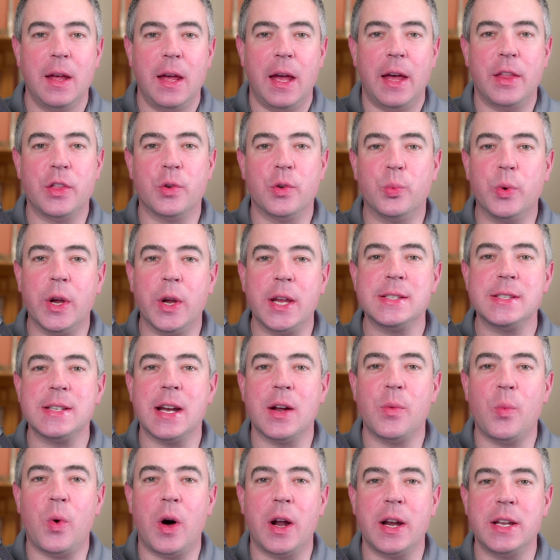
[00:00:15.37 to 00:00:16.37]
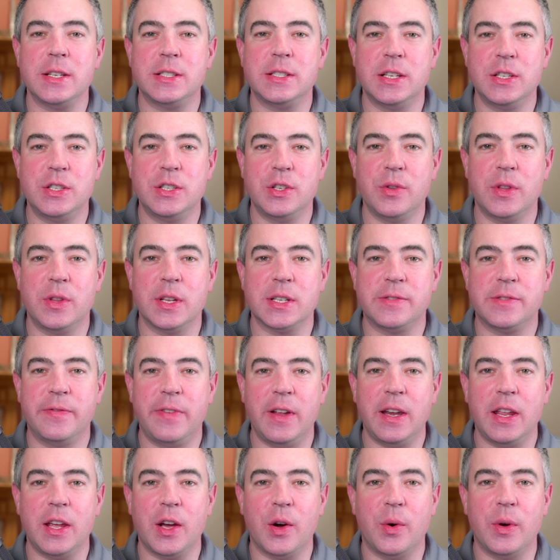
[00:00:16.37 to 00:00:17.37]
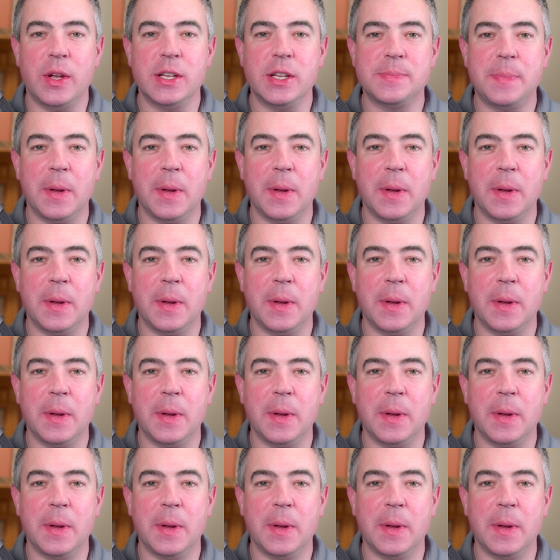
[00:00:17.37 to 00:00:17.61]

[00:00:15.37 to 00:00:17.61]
And the reason I wanted to do this video is